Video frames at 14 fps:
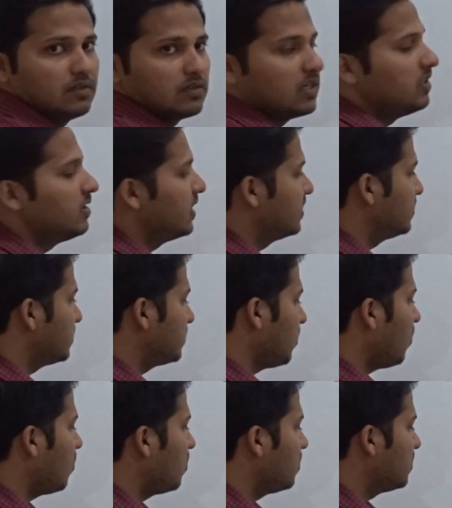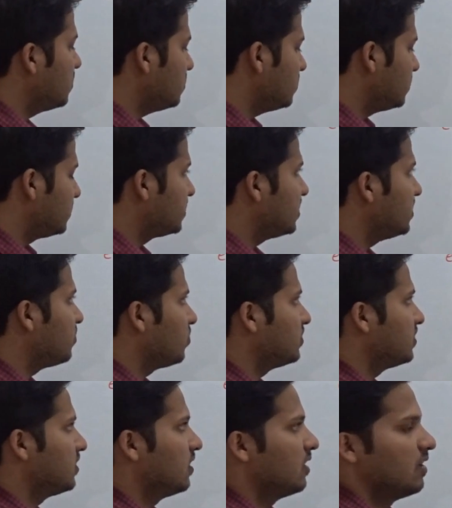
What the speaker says: contains all the zeros.